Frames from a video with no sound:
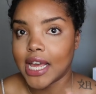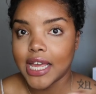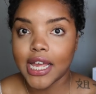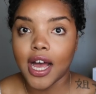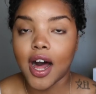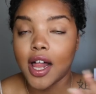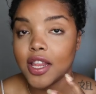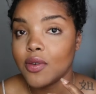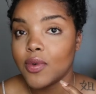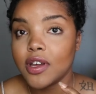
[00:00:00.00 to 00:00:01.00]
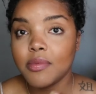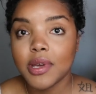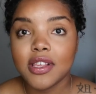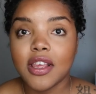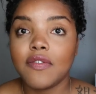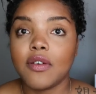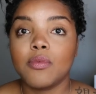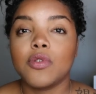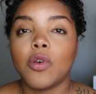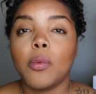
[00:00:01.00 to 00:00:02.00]
second Hollywood because they
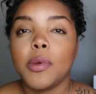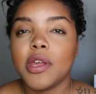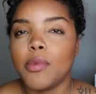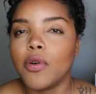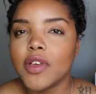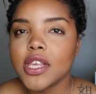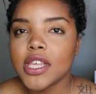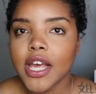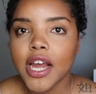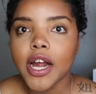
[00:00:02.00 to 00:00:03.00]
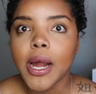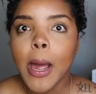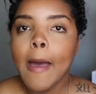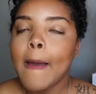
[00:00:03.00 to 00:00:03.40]
filmed so many movies there,